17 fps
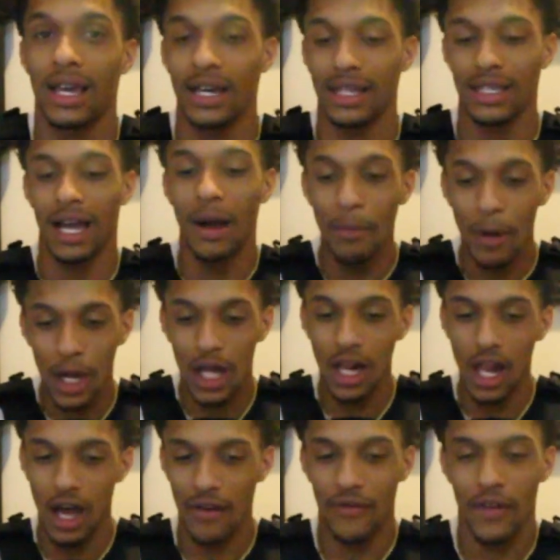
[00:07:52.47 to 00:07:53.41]
Cause I'm a
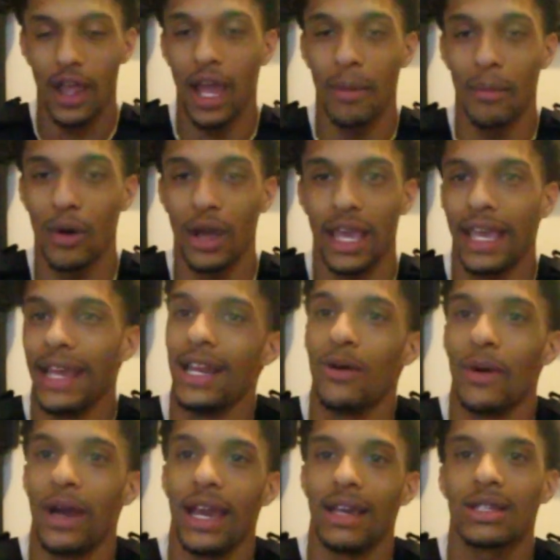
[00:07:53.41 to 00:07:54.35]
Glock fanboy
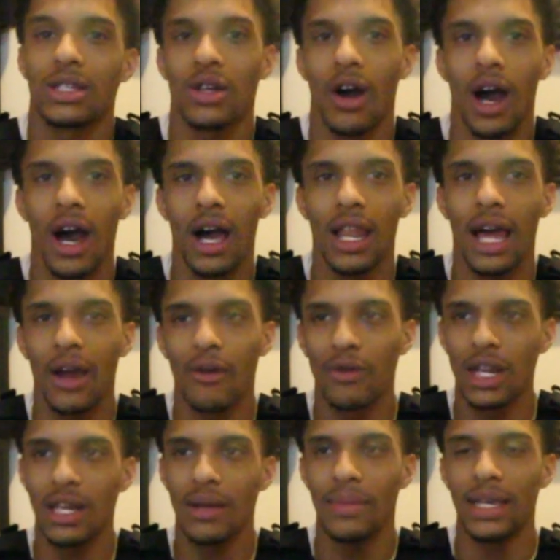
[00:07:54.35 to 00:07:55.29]
anyway, so all I
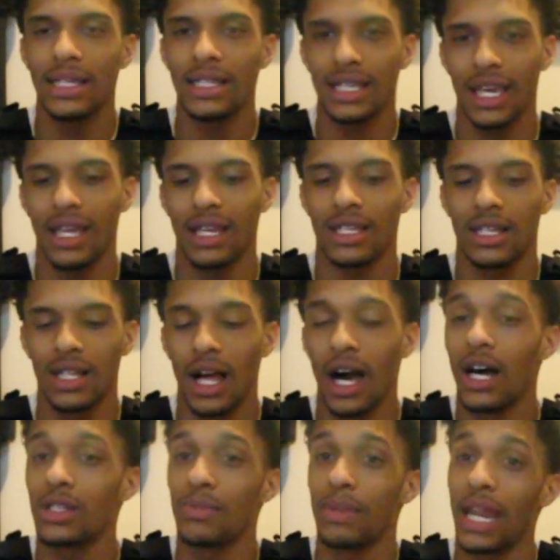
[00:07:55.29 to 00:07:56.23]
really be seeing is Glocks.